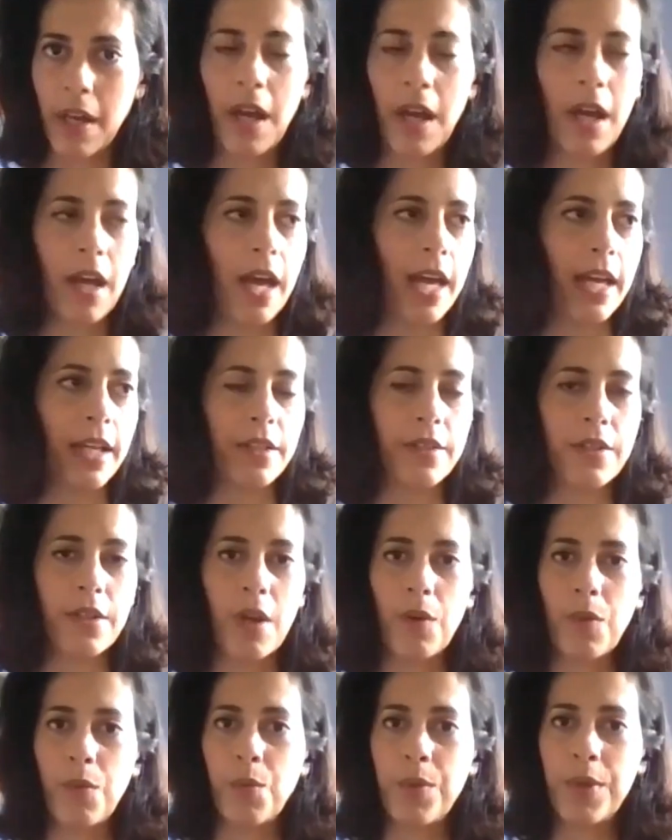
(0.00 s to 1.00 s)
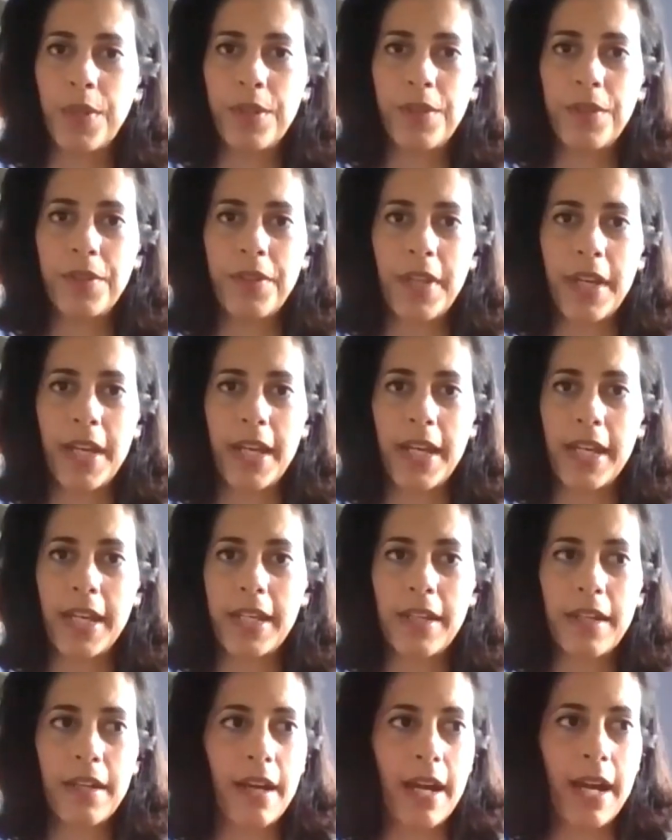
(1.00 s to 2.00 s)
And will
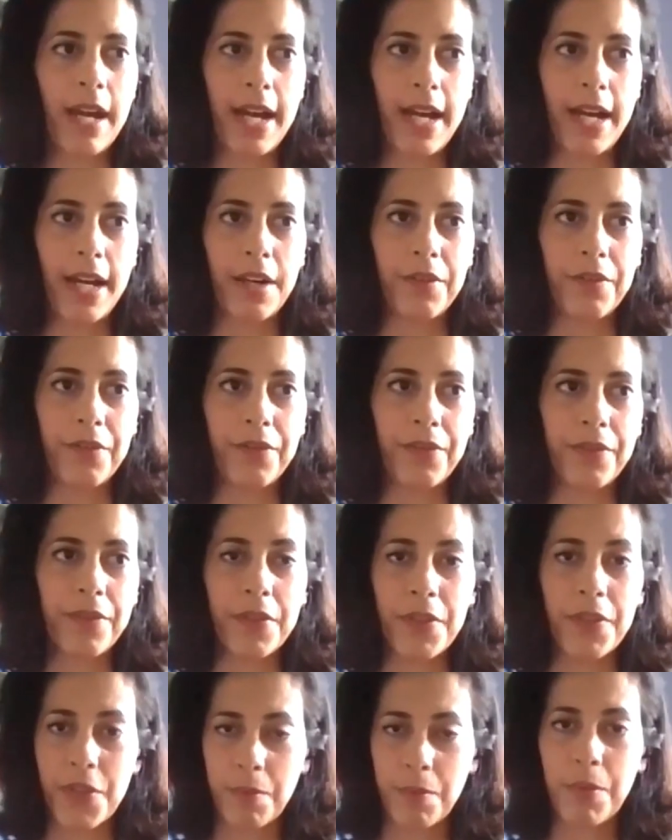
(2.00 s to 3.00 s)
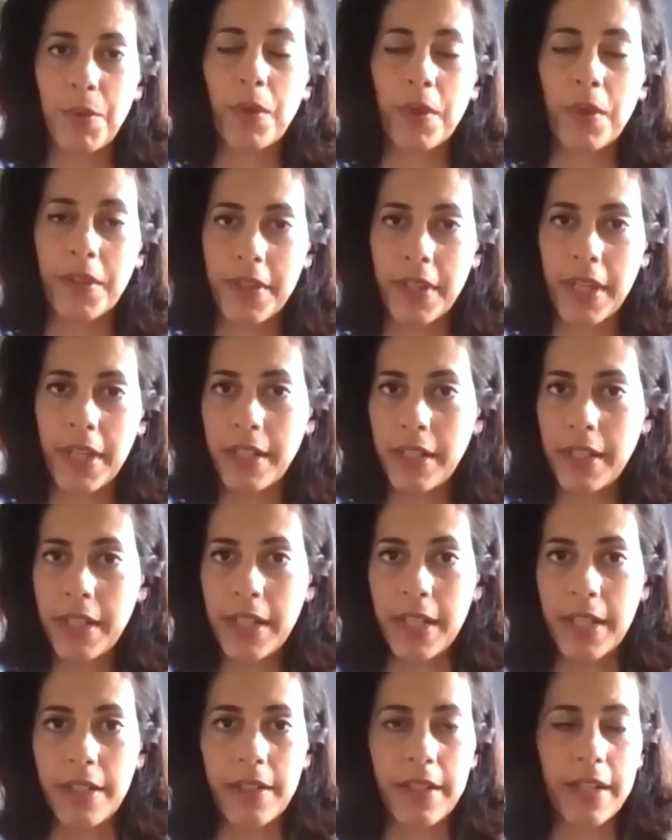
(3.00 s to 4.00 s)
they have the support they
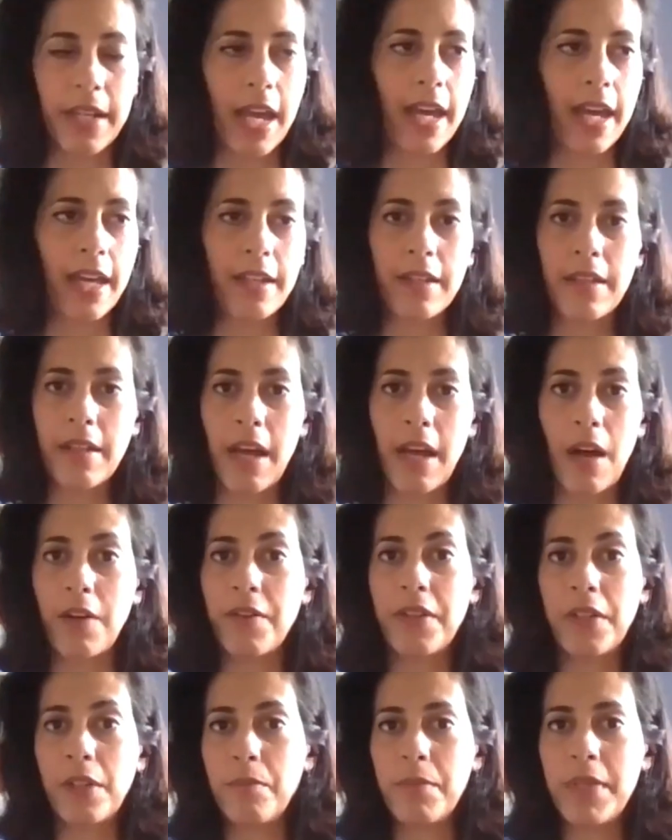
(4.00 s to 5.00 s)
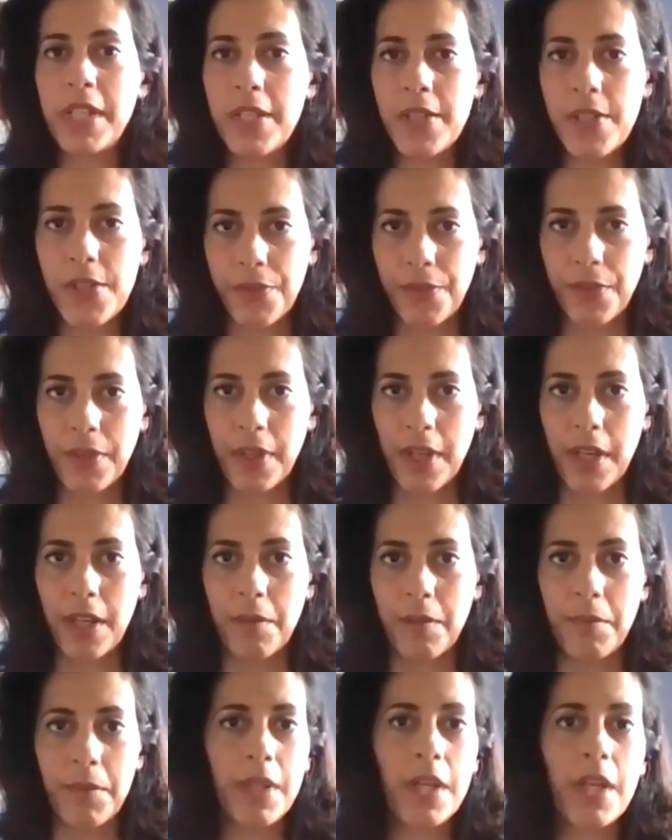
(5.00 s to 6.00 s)
need? Are there means for
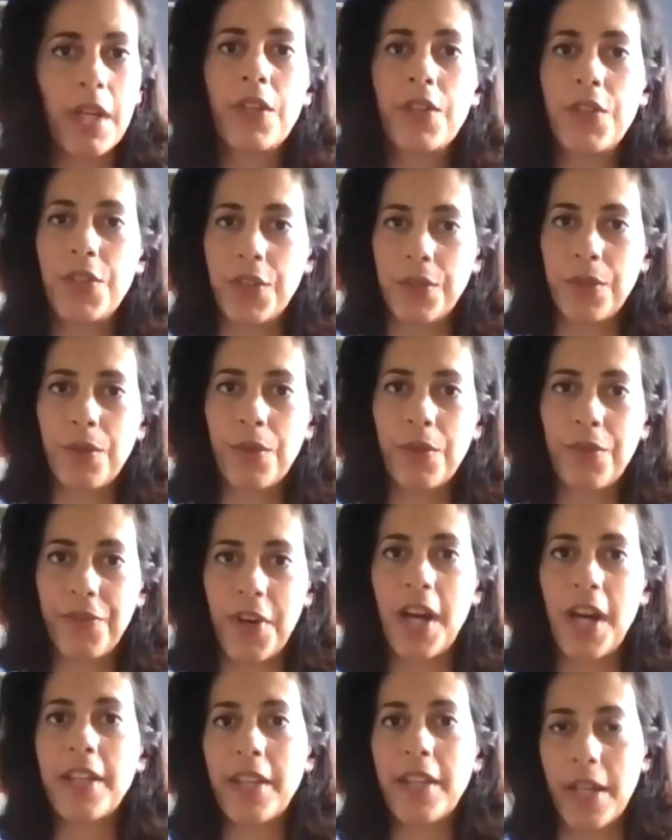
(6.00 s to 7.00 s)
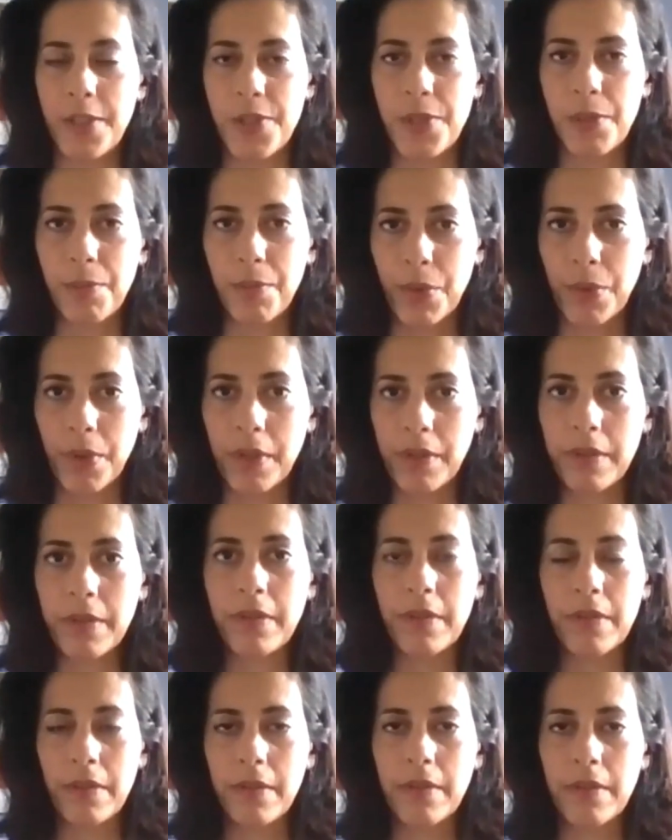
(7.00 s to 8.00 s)
them to find that support?
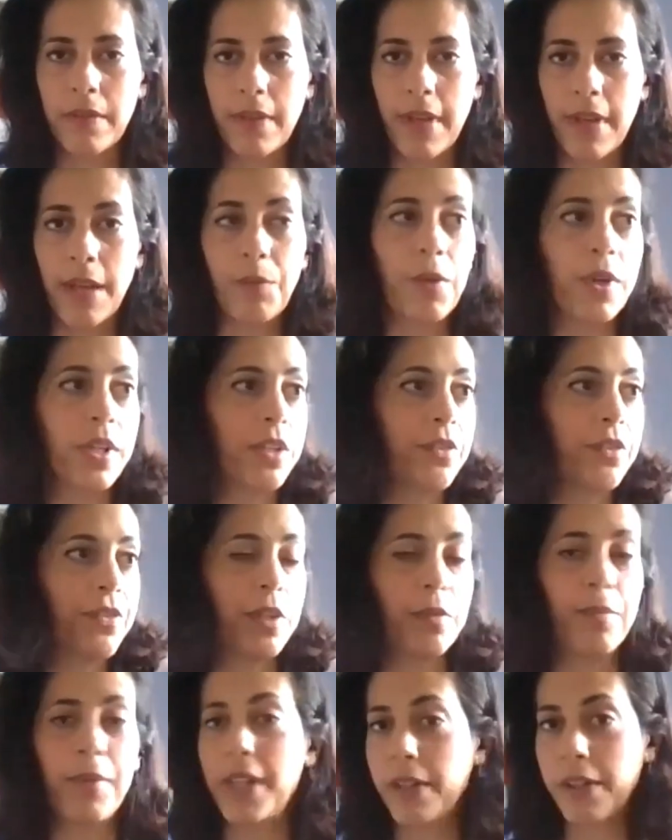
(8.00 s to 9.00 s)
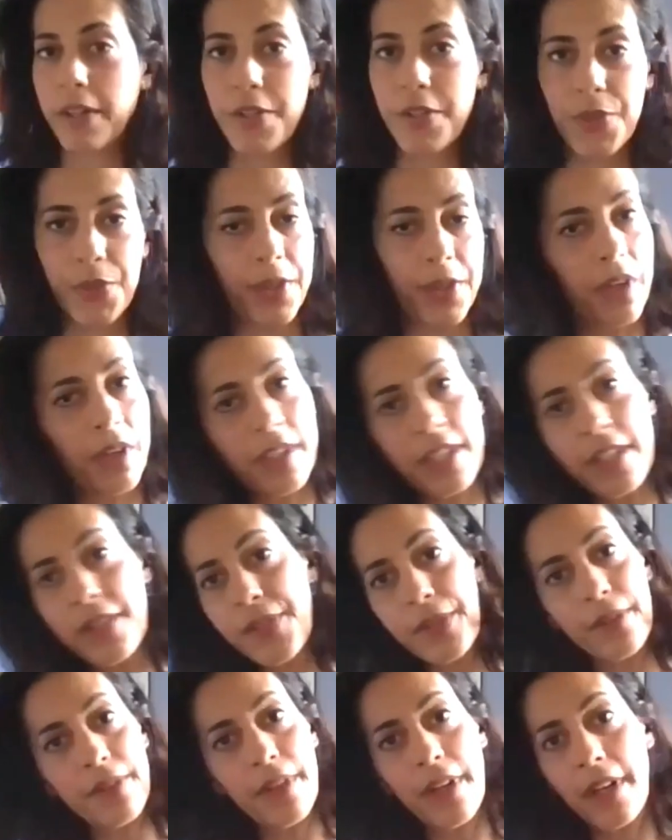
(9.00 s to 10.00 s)
And what if their parents or guardians
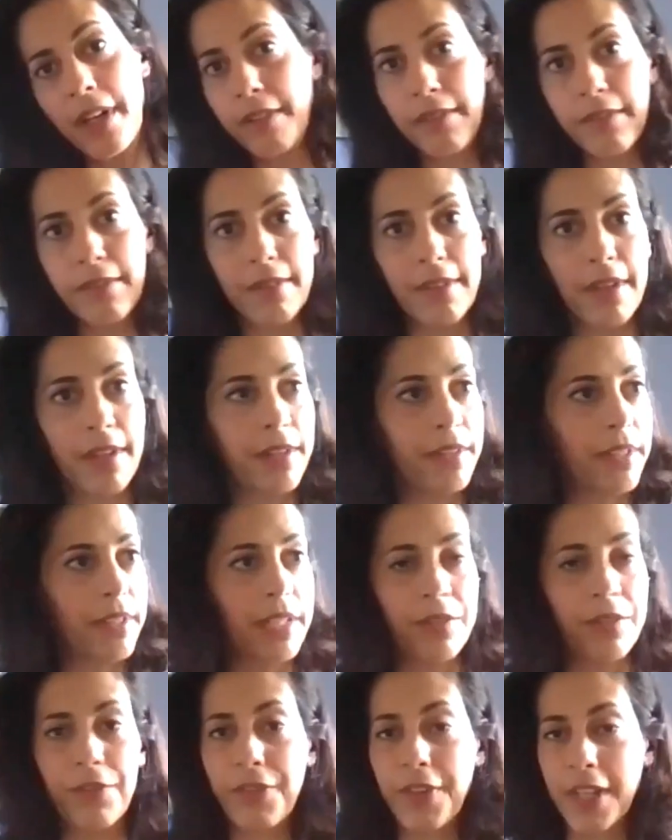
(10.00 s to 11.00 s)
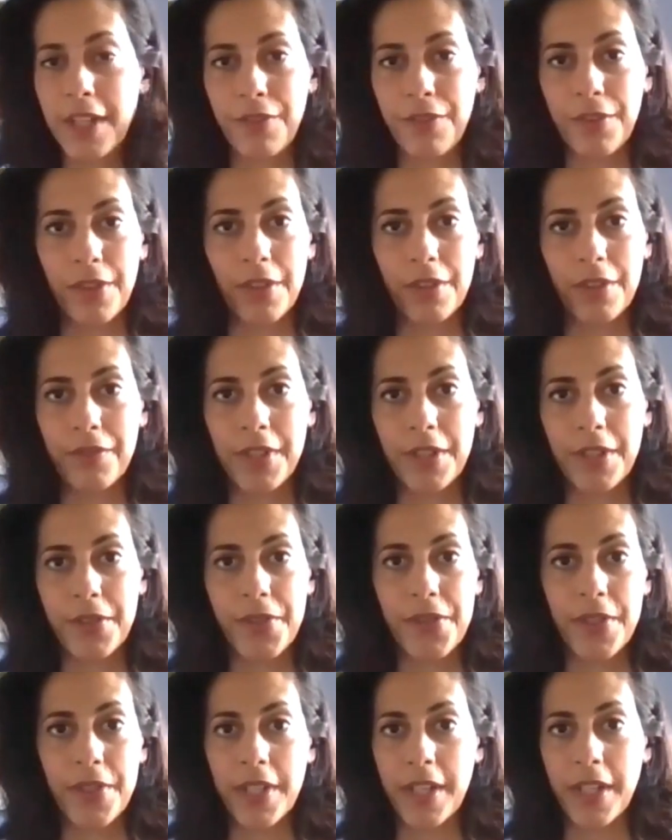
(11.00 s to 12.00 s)
are not in favor of their
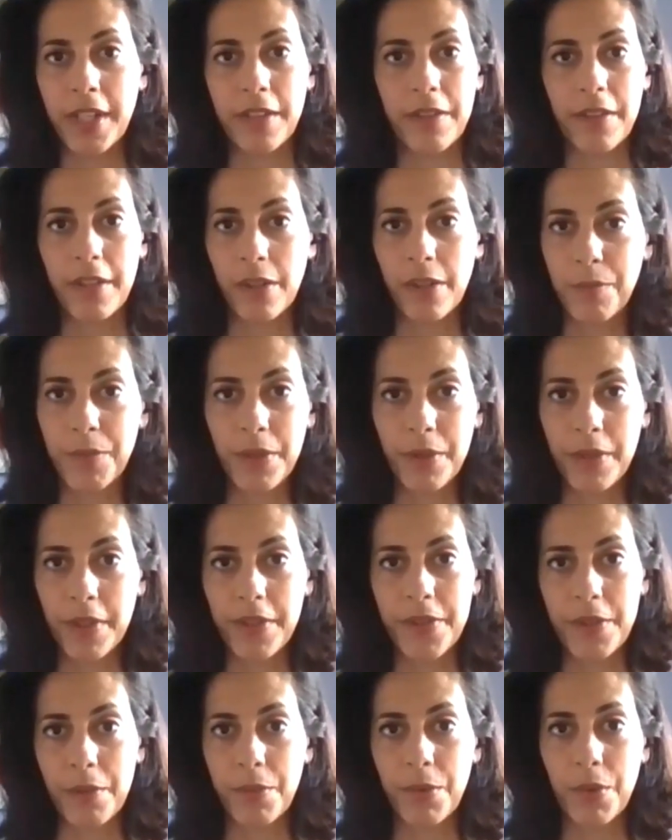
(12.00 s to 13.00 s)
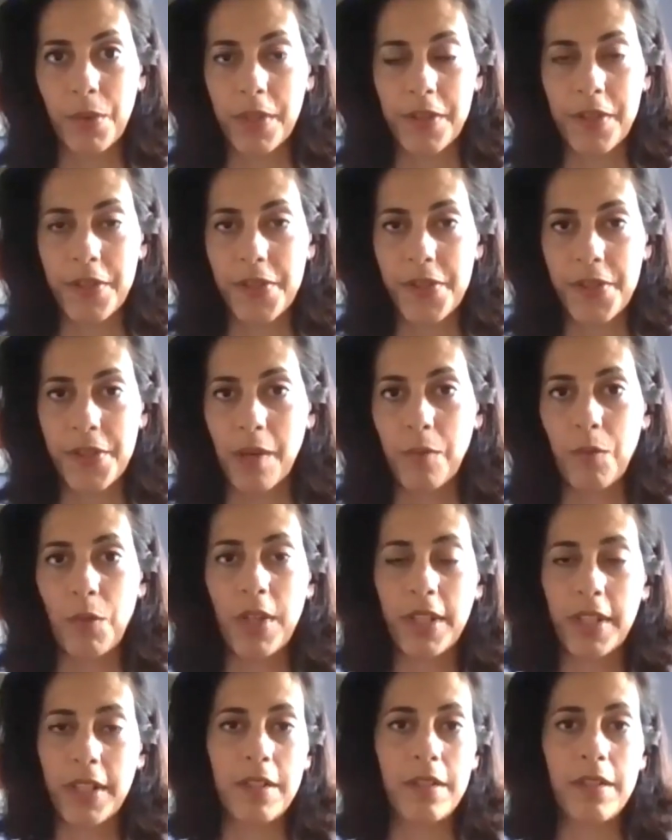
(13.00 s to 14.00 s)
seeking therapeutic support at this time?
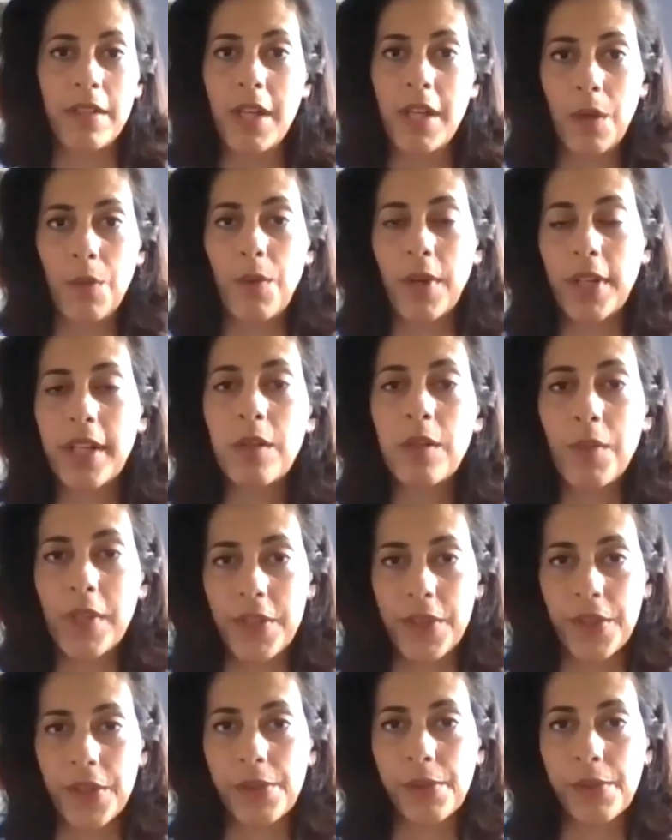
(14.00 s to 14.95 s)
What can we do?